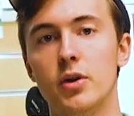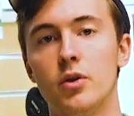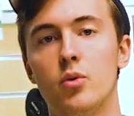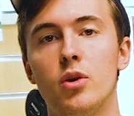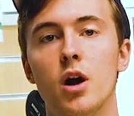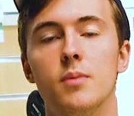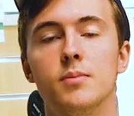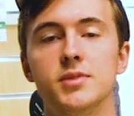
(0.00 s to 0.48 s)
It
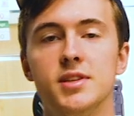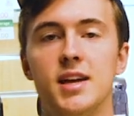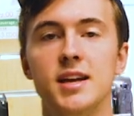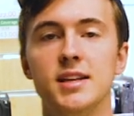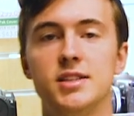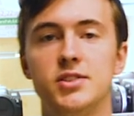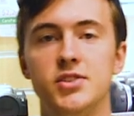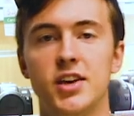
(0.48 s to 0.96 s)
comes in
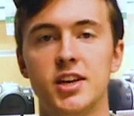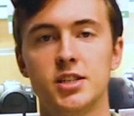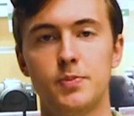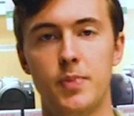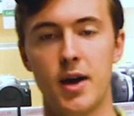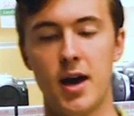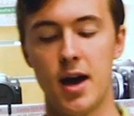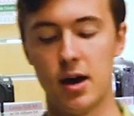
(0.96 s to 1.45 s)
at six
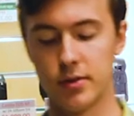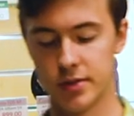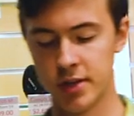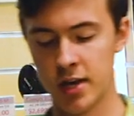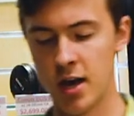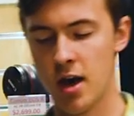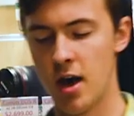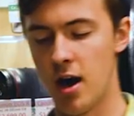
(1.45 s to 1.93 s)
pounds.